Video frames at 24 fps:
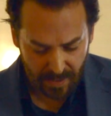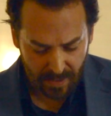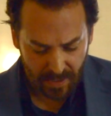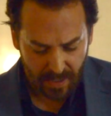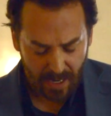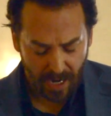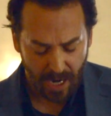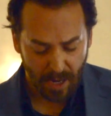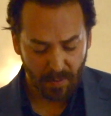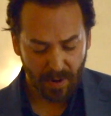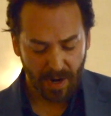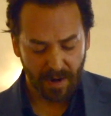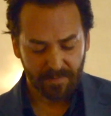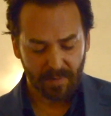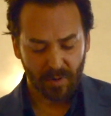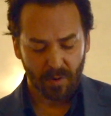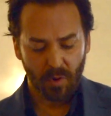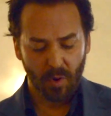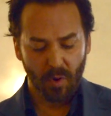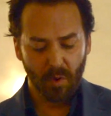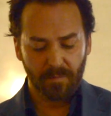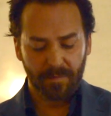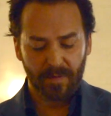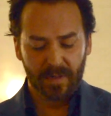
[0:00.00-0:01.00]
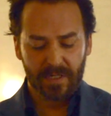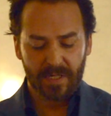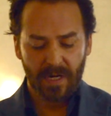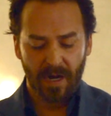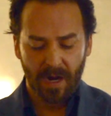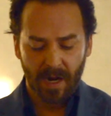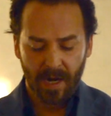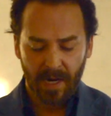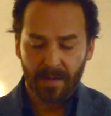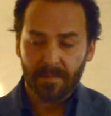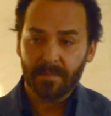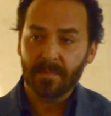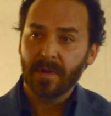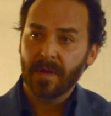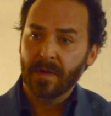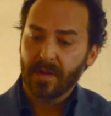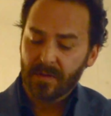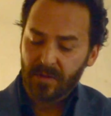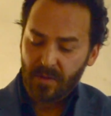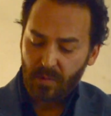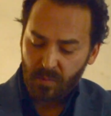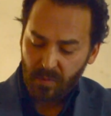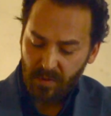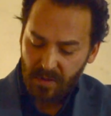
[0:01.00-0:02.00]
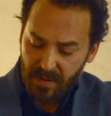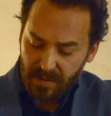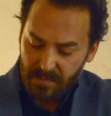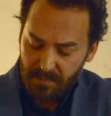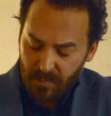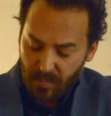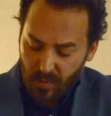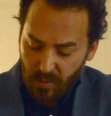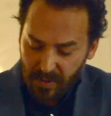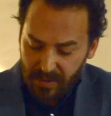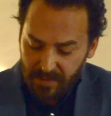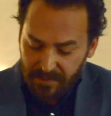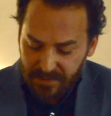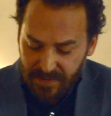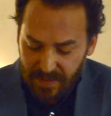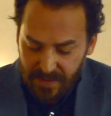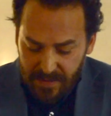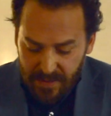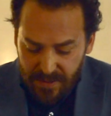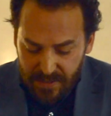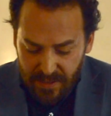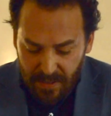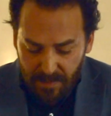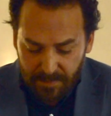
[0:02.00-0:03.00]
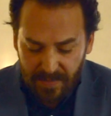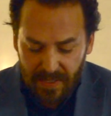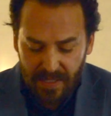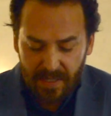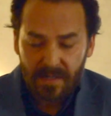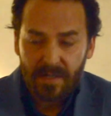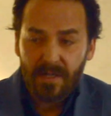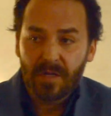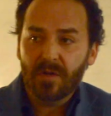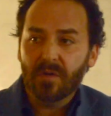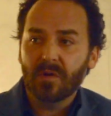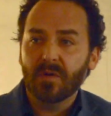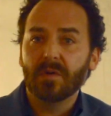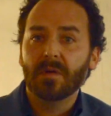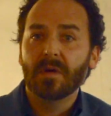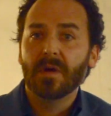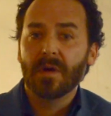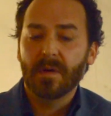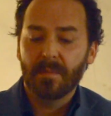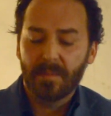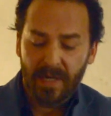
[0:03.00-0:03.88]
However, over time, the word morphed into something new